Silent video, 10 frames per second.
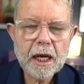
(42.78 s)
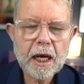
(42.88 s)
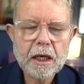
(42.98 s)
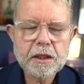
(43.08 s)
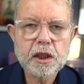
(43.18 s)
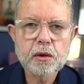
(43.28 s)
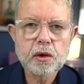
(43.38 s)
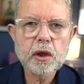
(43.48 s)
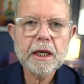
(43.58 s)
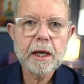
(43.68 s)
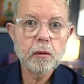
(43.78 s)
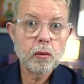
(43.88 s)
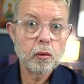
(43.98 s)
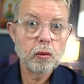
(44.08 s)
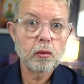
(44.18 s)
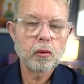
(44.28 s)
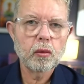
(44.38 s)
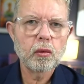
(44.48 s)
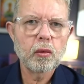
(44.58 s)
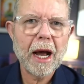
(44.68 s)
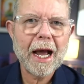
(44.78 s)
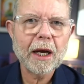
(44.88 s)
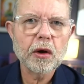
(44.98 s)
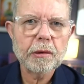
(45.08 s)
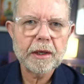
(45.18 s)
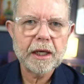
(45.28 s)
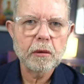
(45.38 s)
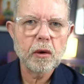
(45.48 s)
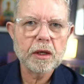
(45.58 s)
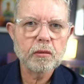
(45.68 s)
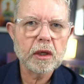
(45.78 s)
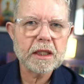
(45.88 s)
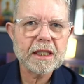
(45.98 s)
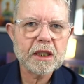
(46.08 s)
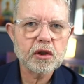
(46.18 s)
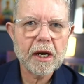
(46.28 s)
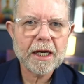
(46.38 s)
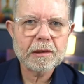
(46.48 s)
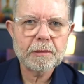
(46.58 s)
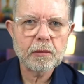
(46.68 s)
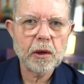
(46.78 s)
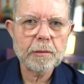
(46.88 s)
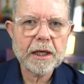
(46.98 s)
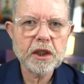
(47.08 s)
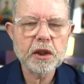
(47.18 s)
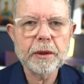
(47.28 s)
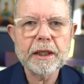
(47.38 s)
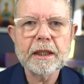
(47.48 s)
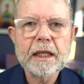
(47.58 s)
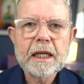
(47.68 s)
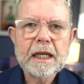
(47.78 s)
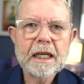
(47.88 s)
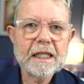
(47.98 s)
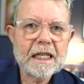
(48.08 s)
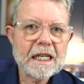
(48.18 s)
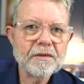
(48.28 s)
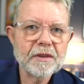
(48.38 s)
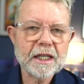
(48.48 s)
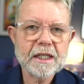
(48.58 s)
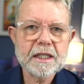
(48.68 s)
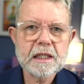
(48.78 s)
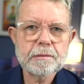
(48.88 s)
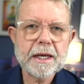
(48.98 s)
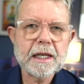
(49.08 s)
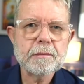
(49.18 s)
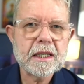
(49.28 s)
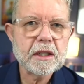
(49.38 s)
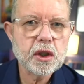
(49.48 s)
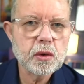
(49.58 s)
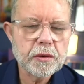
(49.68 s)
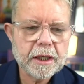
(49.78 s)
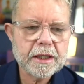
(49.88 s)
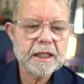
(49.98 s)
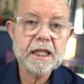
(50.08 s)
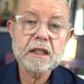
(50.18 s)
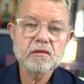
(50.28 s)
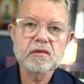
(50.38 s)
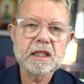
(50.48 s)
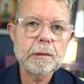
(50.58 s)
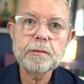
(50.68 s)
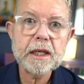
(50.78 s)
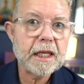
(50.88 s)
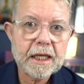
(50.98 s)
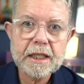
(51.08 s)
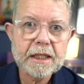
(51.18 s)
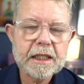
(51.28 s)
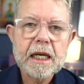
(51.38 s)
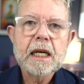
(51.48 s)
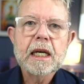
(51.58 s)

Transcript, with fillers: uh, to look at. Well, hang on a minute. What what's distracting me? What am I doing in the evenings? It's making me do this, and it simply is